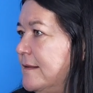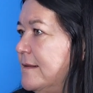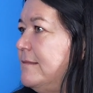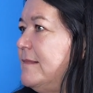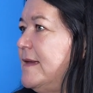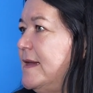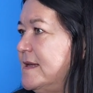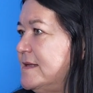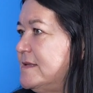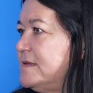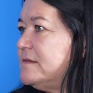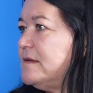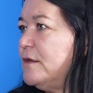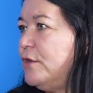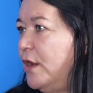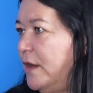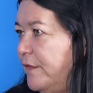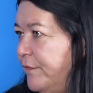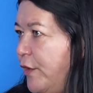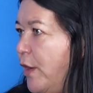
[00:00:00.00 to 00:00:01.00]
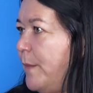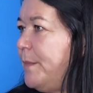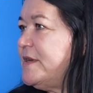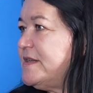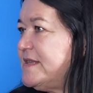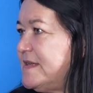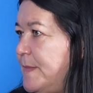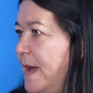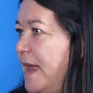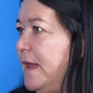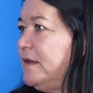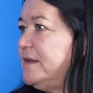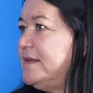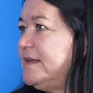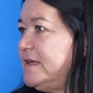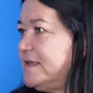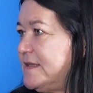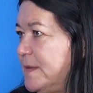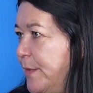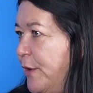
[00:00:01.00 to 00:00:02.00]
there's a lot of copper
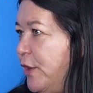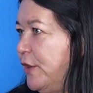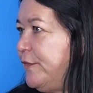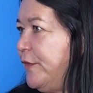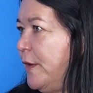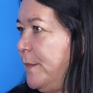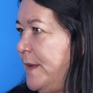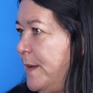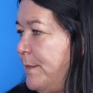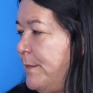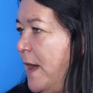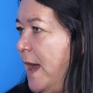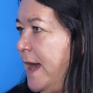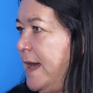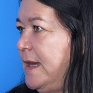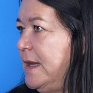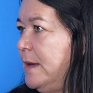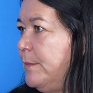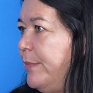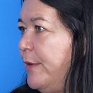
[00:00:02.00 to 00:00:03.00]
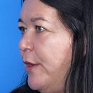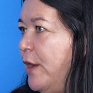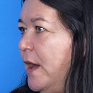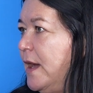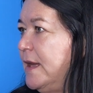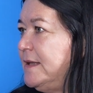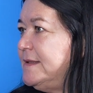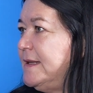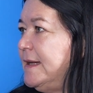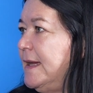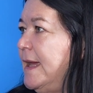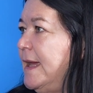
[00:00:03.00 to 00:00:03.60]
smelters apart from the mining part.